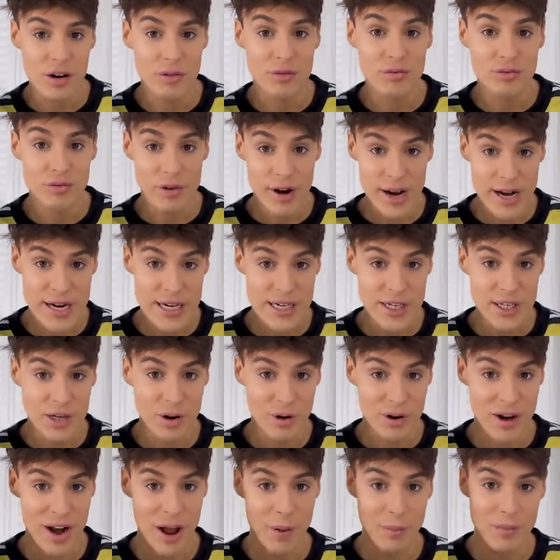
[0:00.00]
rated
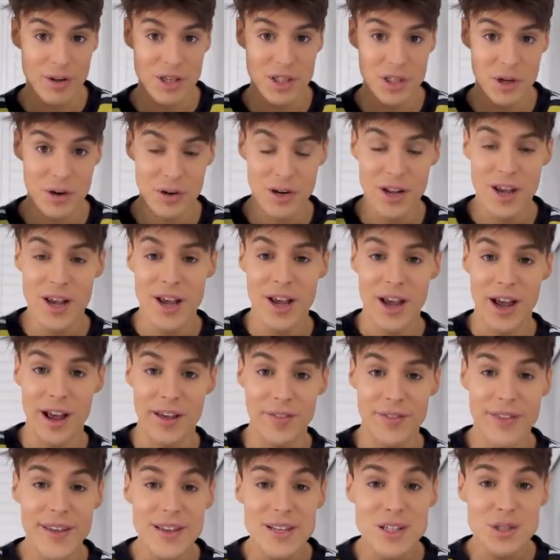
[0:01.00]
on Amazon,
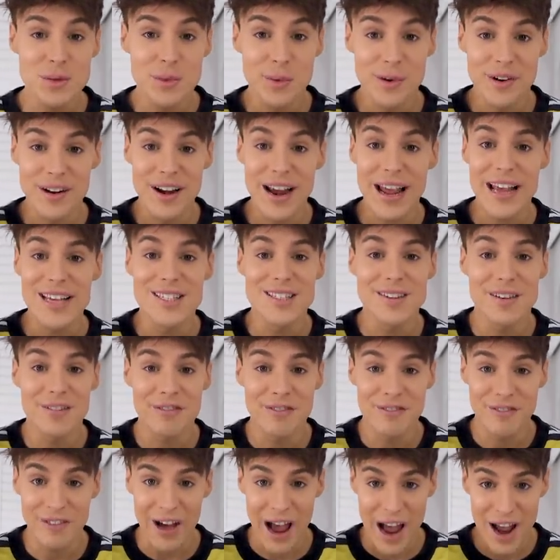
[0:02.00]
and this one is a
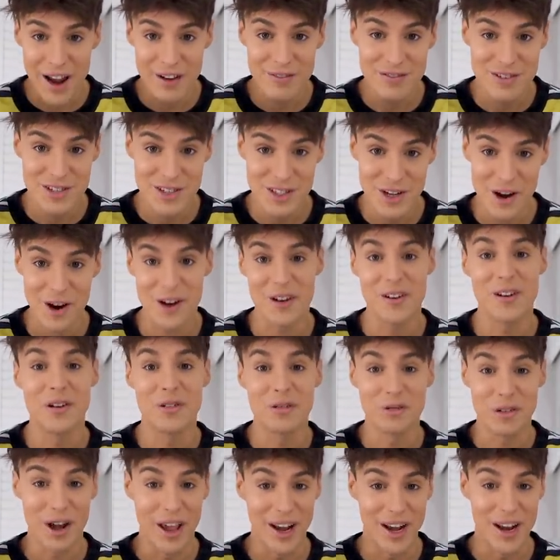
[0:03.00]
5-star
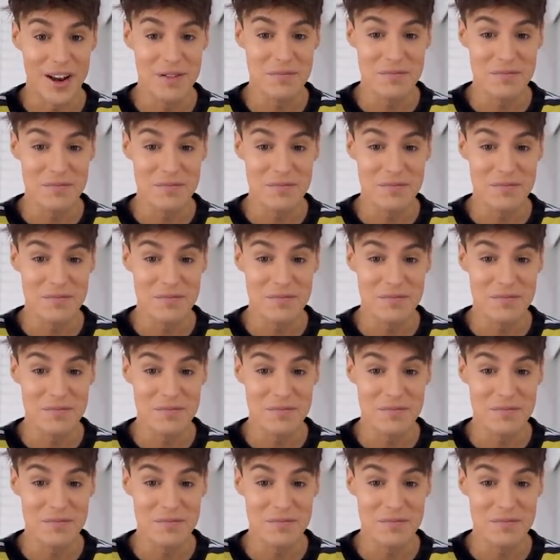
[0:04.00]
rated